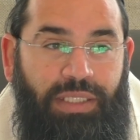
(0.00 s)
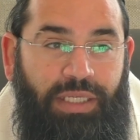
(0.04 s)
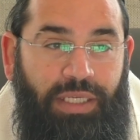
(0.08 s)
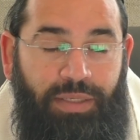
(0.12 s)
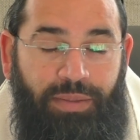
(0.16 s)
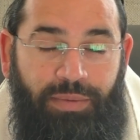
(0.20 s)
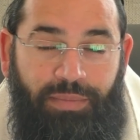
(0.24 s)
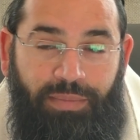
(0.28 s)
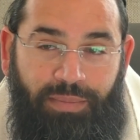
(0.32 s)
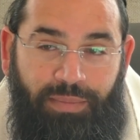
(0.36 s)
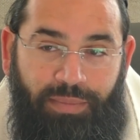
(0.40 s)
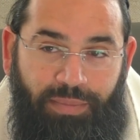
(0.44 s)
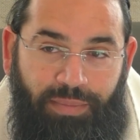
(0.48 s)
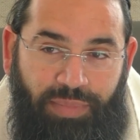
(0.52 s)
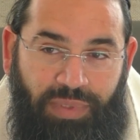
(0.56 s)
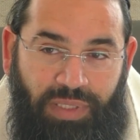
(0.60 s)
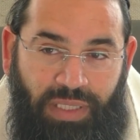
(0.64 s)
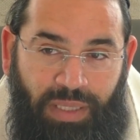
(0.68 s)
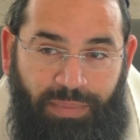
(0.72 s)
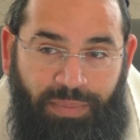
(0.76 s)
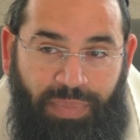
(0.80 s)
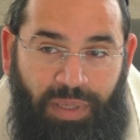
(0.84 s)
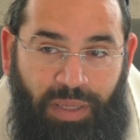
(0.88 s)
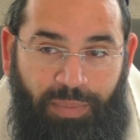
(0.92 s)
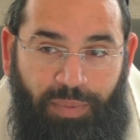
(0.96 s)
see,
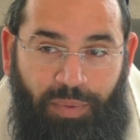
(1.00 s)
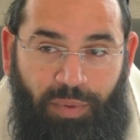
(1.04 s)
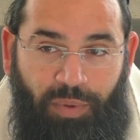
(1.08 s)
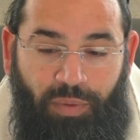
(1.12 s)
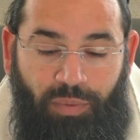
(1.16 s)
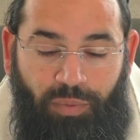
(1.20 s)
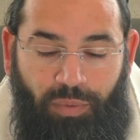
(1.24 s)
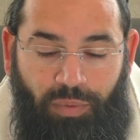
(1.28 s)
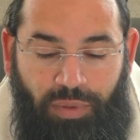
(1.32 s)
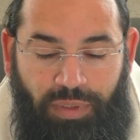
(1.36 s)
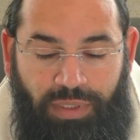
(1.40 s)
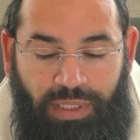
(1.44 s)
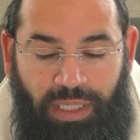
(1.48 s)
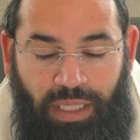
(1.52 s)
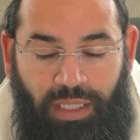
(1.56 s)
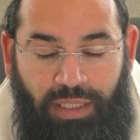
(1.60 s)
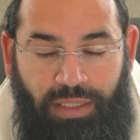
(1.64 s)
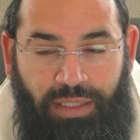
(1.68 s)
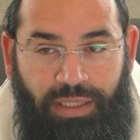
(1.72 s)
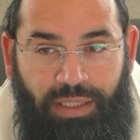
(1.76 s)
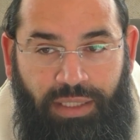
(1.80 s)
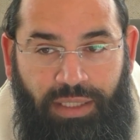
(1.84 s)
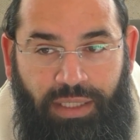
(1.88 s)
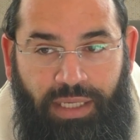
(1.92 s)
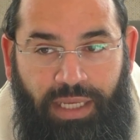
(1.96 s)
some people will tell
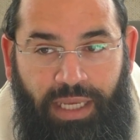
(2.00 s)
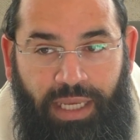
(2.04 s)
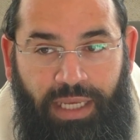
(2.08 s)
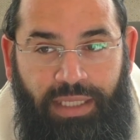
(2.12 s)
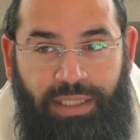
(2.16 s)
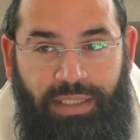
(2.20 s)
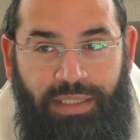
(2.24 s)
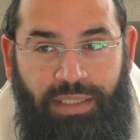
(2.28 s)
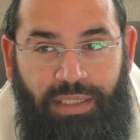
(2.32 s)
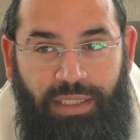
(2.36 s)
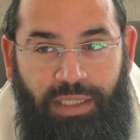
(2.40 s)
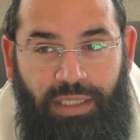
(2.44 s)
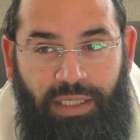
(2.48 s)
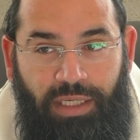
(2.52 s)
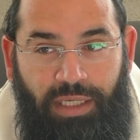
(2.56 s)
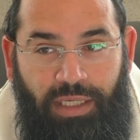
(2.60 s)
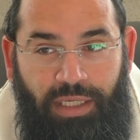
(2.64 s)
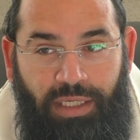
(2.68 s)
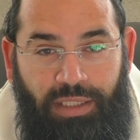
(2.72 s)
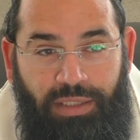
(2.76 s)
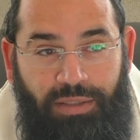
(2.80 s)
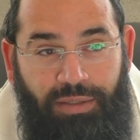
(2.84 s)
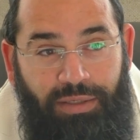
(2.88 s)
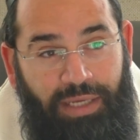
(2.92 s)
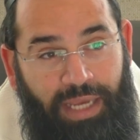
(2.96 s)
their kids
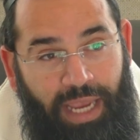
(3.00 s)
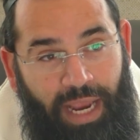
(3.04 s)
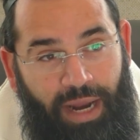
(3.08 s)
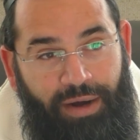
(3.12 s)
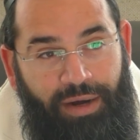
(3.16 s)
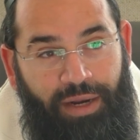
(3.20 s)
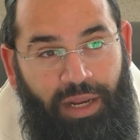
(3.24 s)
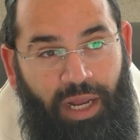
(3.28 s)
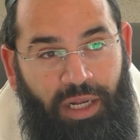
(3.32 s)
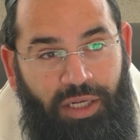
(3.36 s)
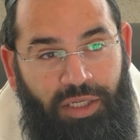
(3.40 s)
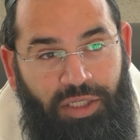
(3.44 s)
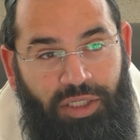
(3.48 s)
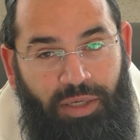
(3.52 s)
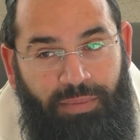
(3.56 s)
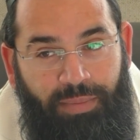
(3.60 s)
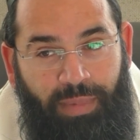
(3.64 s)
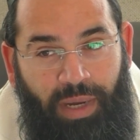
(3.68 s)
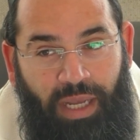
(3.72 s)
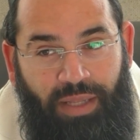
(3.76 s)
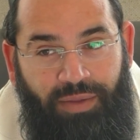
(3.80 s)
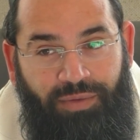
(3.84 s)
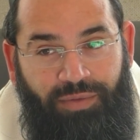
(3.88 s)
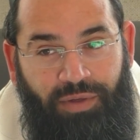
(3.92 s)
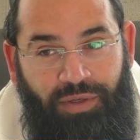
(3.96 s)
to carry on
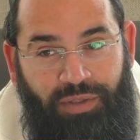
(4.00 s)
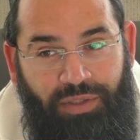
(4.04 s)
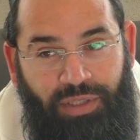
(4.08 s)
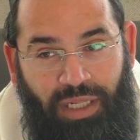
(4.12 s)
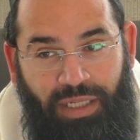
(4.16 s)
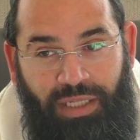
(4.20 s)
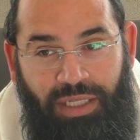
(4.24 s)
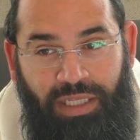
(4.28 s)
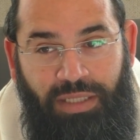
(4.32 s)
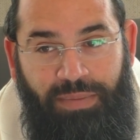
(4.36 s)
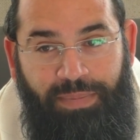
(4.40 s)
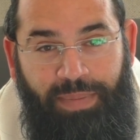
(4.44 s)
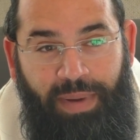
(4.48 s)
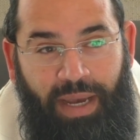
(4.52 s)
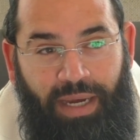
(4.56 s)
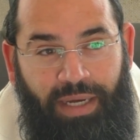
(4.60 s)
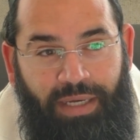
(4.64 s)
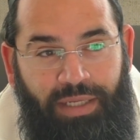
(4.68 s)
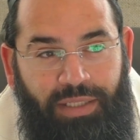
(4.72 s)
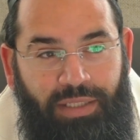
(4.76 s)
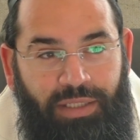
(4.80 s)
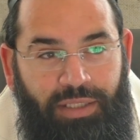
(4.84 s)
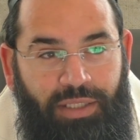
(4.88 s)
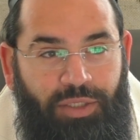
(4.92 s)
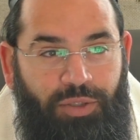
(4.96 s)
Shabbat their talit
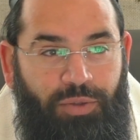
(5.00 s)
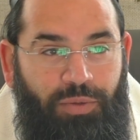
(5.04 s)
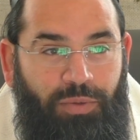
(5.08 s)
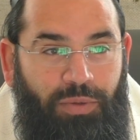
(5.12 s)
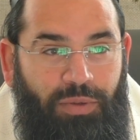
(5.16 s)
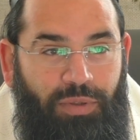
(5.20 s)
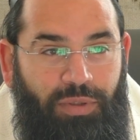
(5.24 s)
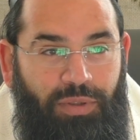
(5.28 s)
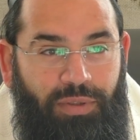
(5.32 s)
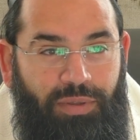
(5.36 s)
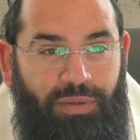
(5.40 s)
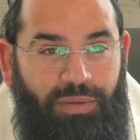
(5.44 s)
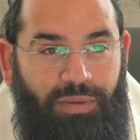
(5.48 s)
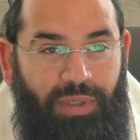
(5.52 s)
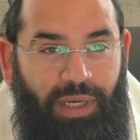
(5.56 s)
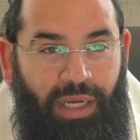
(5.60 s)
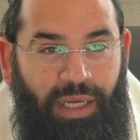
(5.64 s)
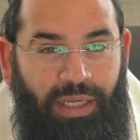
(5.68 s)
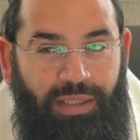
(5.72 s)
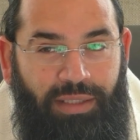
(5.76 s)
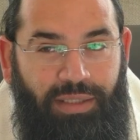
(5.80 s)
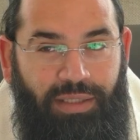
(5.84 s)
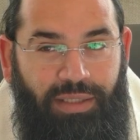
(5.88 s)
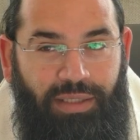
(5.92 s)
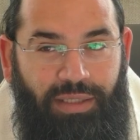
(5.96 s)
back to the shul,
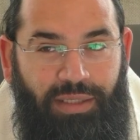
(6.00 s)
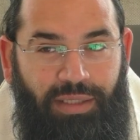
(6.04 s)
right?